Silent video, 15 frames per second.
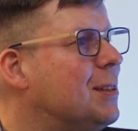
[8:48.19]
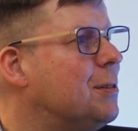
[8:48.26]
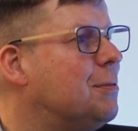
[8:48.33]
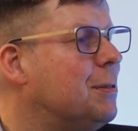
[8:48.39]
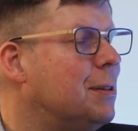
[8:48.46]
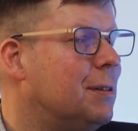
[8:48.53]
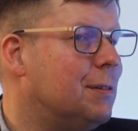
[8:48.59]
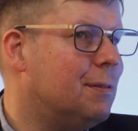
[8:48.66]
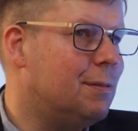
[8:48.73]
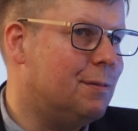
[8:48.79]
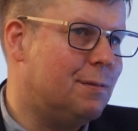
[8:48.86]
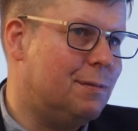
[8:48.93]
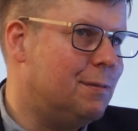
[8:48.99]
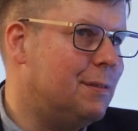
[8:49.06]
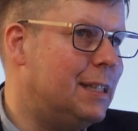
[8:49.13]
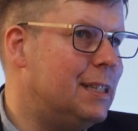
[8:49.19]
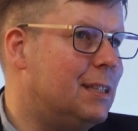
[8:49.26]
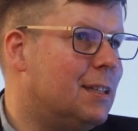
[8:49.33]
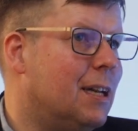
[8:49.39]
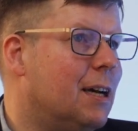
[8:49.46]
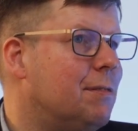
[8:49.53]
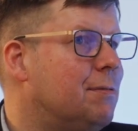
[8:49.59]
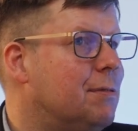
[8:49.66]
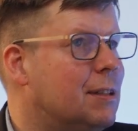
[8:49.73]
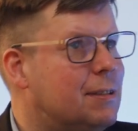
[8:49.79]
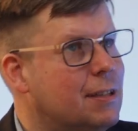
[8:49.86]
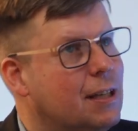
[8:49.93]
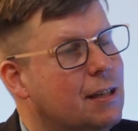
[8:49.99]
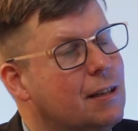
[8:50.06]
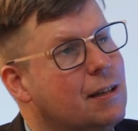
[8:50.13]
So for a rated life, let's
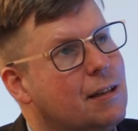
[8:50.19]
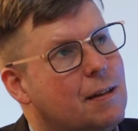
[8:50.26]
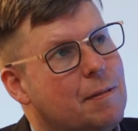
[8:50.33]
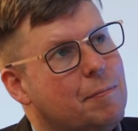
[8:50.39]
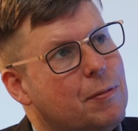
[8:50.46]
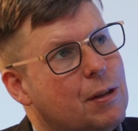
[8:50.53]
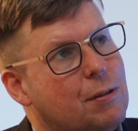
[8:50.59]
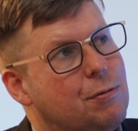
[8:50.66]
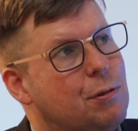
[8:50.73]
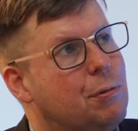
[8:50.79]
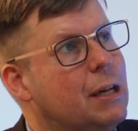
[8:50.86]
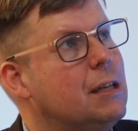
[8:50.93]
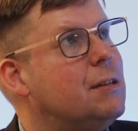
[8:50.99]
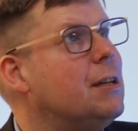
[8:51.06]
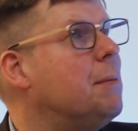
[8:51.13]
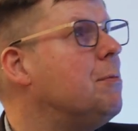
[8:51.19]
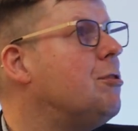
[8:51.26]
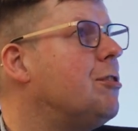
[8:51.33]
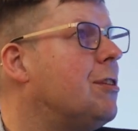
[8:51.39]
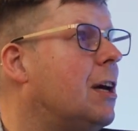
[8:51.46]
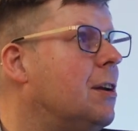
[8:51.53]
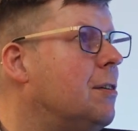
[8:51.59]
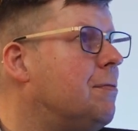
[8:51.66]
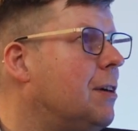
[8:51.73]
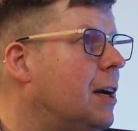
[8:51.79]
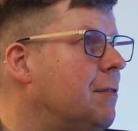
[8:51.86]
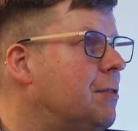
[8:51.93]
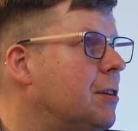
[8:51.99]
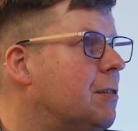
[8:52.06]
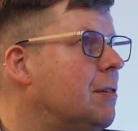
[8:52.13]
say the rated temperature is
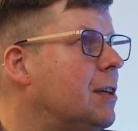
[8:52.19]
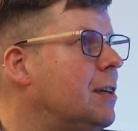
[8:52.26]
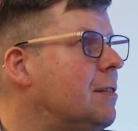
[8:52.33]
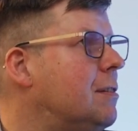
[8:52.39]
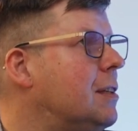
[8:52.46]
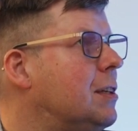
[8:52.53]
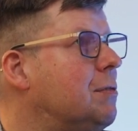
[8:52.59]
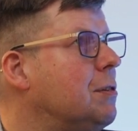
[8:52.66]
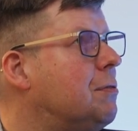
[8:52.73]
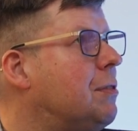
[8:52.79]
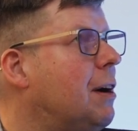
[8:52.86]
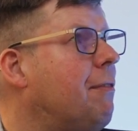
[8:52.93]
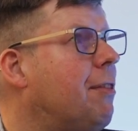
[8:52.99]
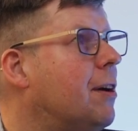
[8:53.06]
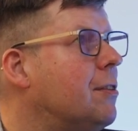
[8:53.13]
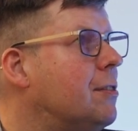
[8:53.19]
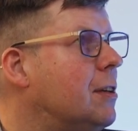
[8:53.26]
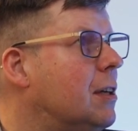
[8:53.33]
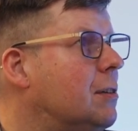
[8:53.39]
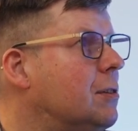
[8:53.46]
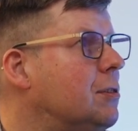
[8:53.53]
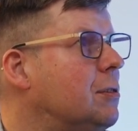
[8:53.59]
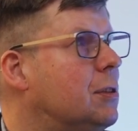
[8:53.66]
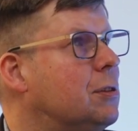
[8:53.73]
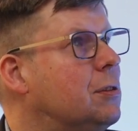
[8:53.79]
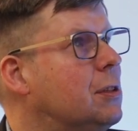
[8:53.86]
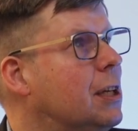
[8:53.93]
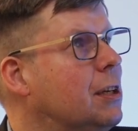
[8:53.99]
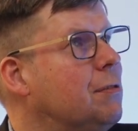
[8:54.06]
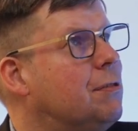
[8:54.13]
105 degrees and they give you 5,000 hours, you go to
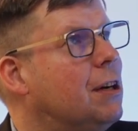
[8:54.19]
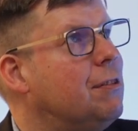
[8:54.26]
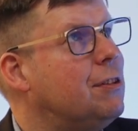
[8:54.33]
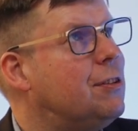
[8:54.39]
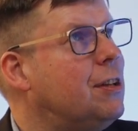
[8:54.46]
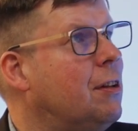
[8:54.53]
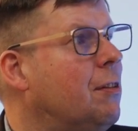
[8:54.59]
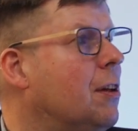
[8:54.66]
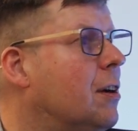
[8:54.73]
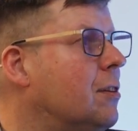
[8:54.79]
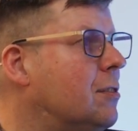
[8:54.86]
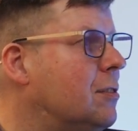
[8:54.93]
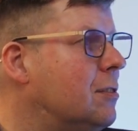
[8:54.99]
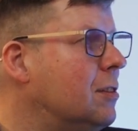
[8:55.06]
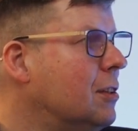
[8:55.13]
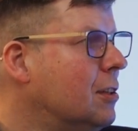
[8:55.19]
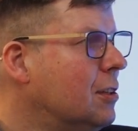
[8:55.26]
95, it's 10,000.